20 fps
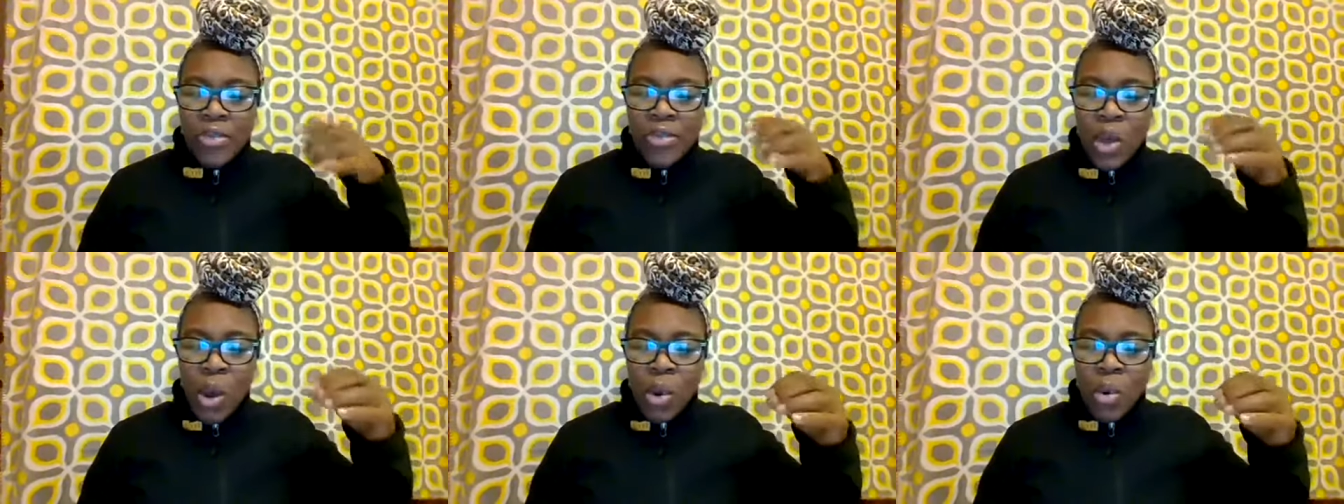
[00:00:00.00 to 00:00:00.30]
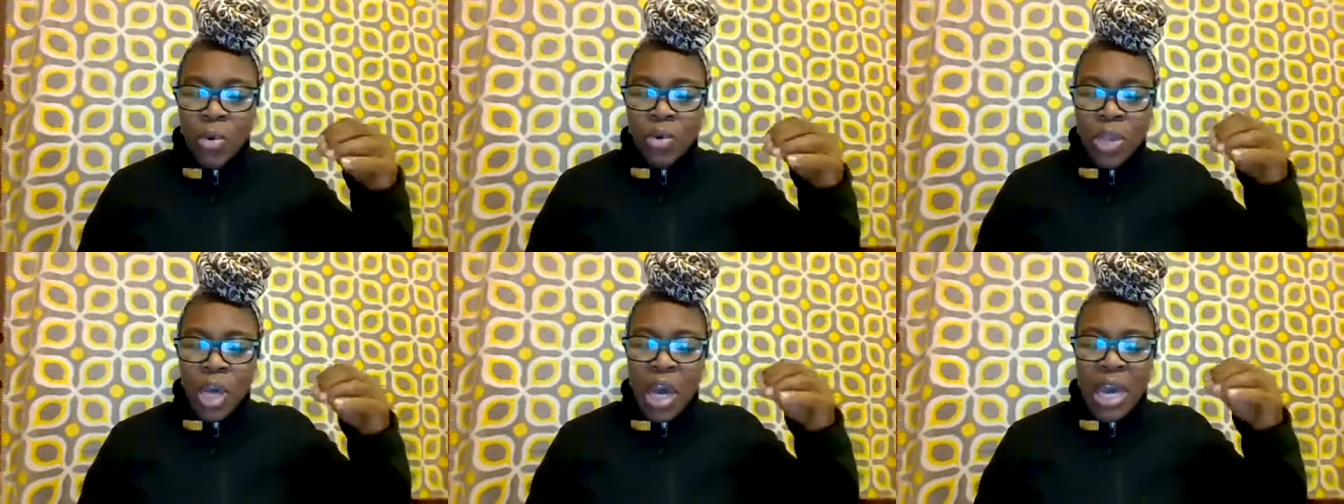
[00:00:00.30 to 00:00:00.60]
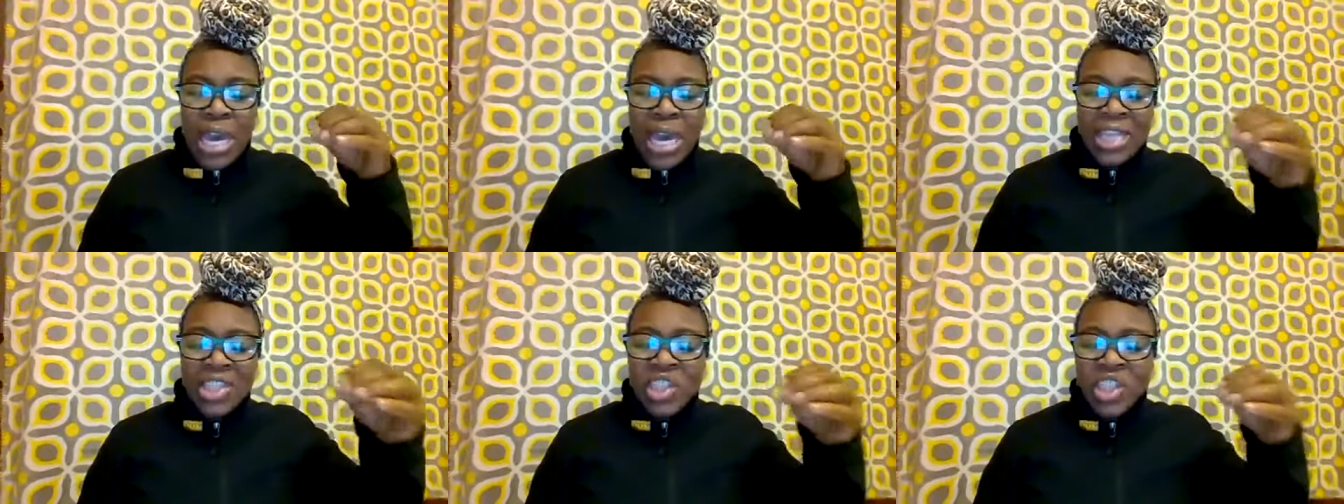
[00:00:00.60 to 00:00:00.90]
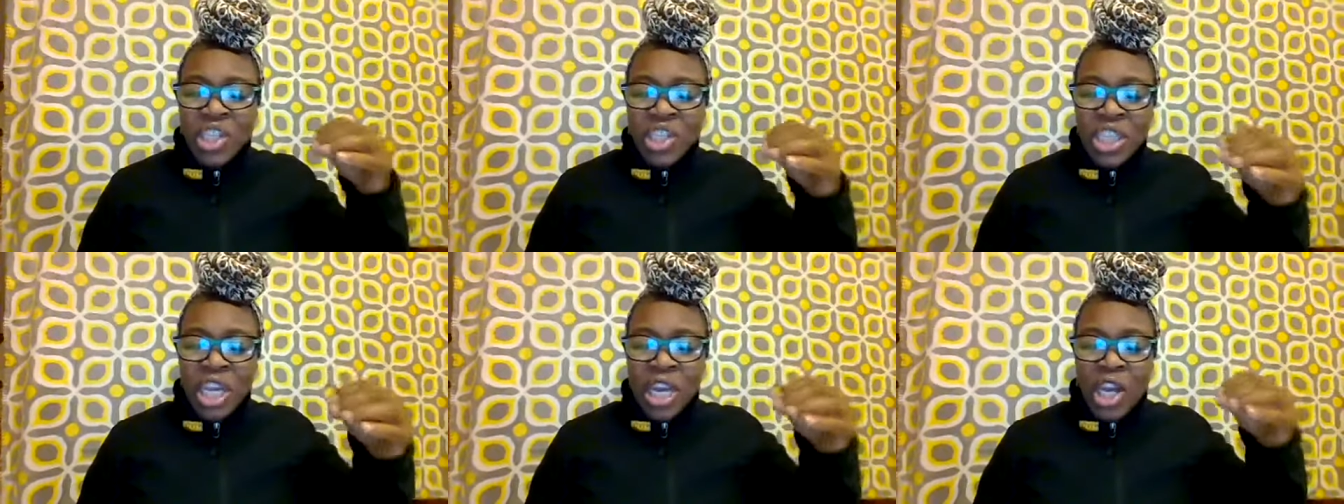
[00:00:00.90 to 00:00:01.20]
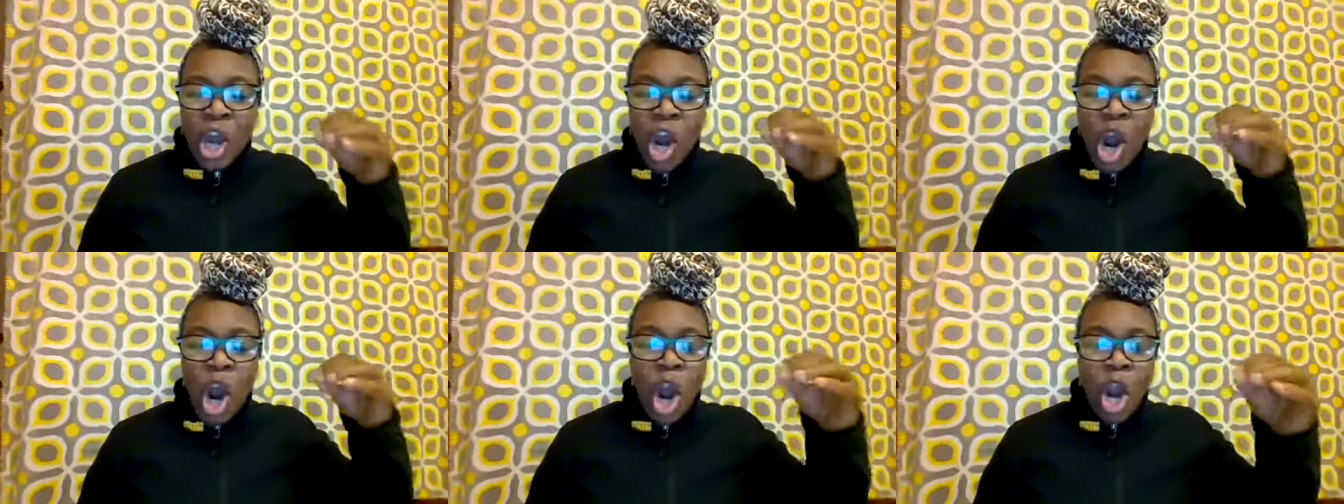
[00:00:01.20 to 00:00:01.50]
those uh,
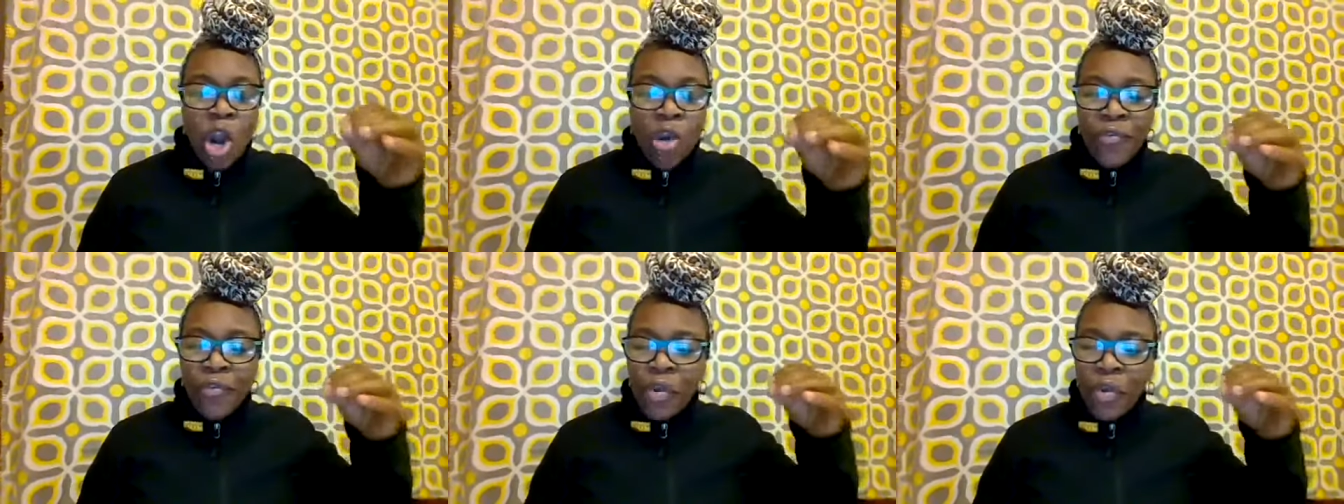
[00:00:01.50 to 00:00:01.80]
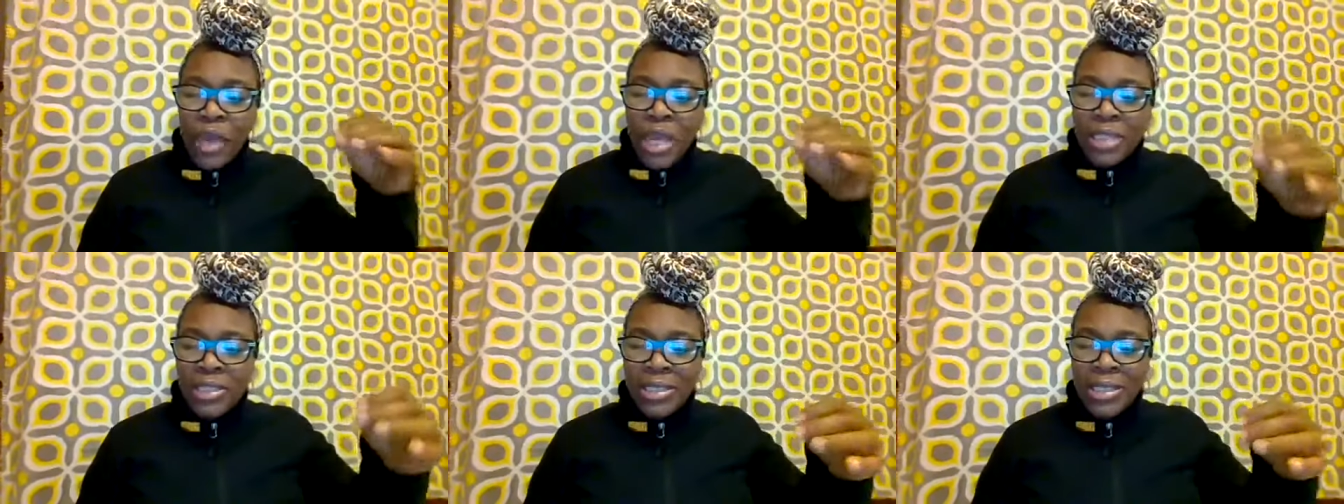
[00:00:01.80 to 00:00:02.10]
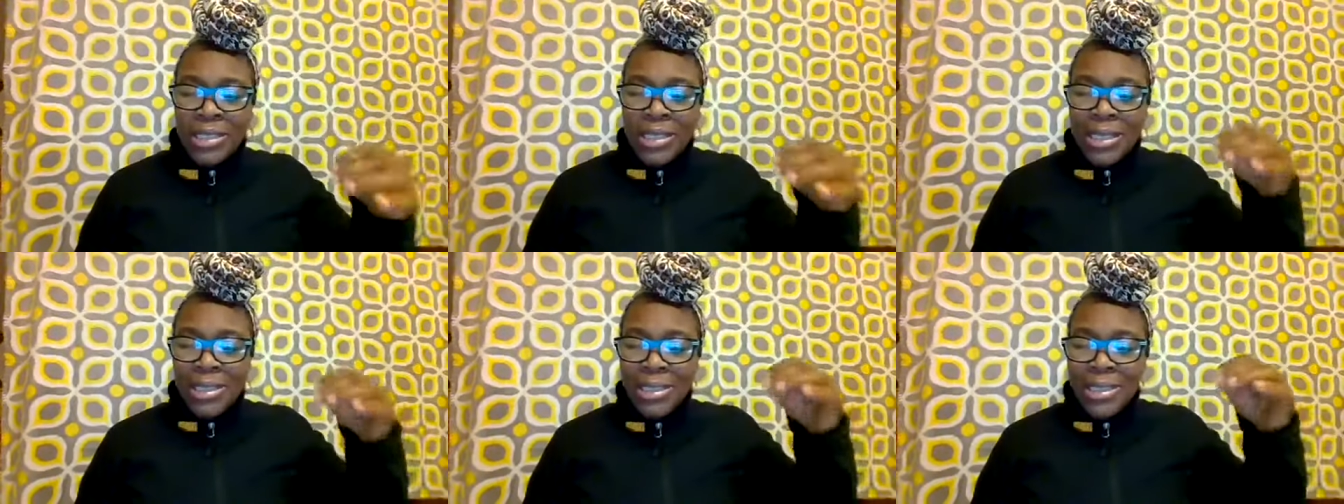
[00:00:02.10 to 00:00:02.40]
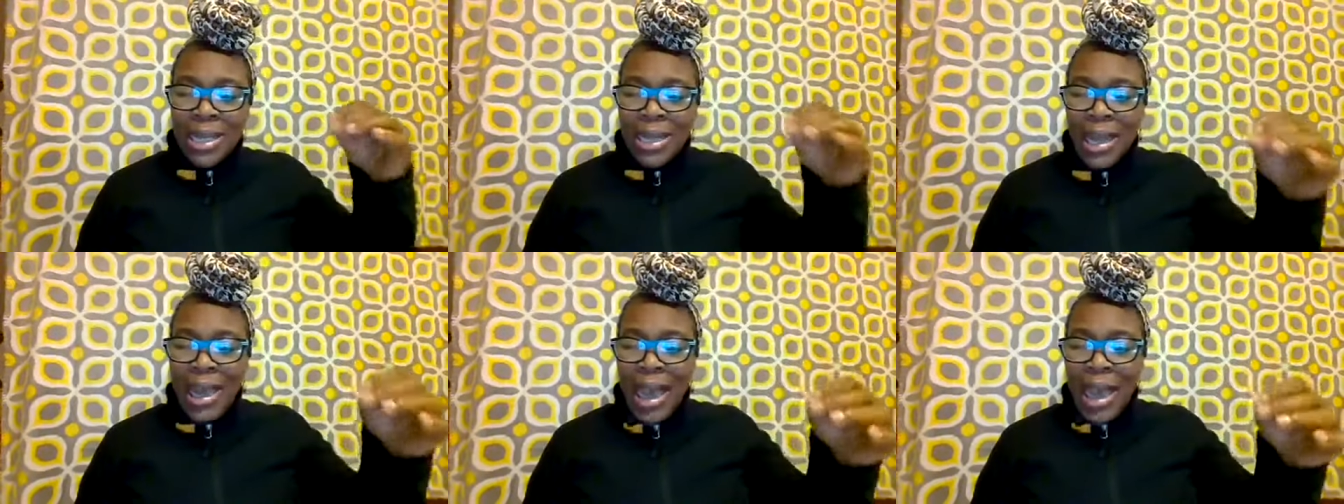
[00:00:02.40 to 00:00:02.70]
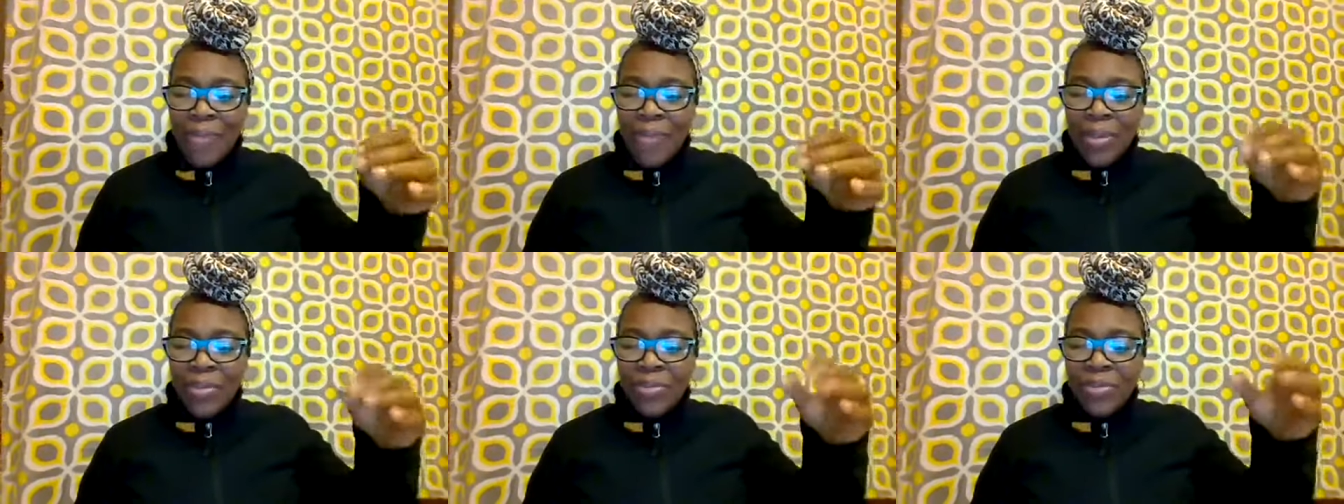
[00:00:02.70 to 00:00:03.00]
incident uh, hurtful incidents that
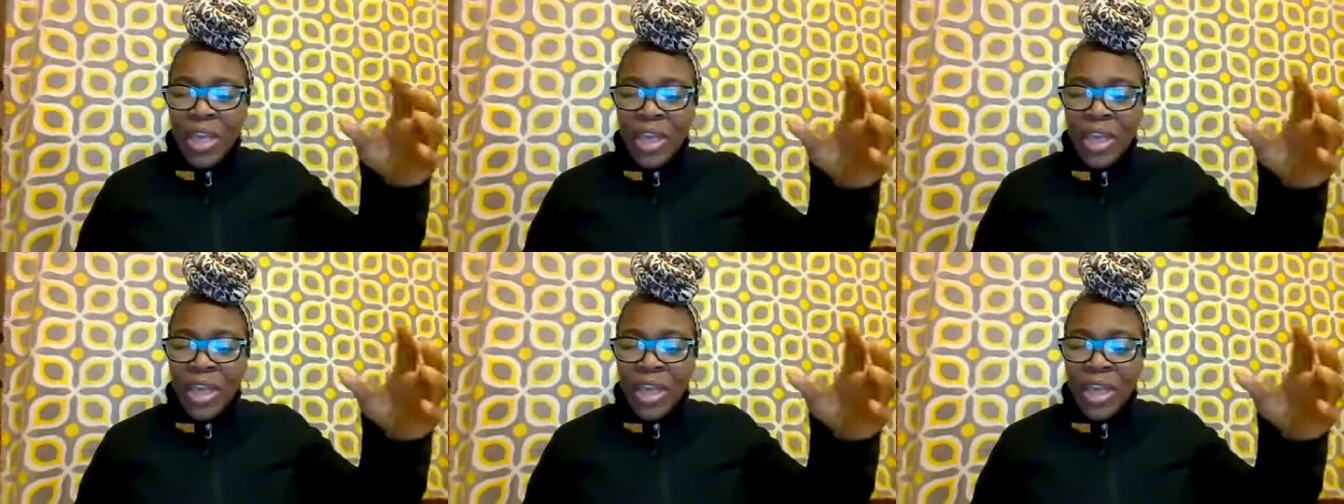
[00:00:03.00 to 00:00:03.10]
happen